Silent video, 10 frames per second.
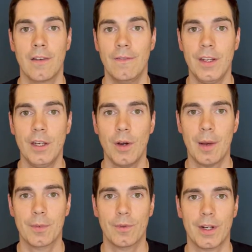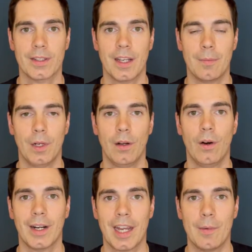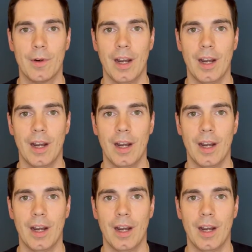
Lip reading: Video apps, for example, or camera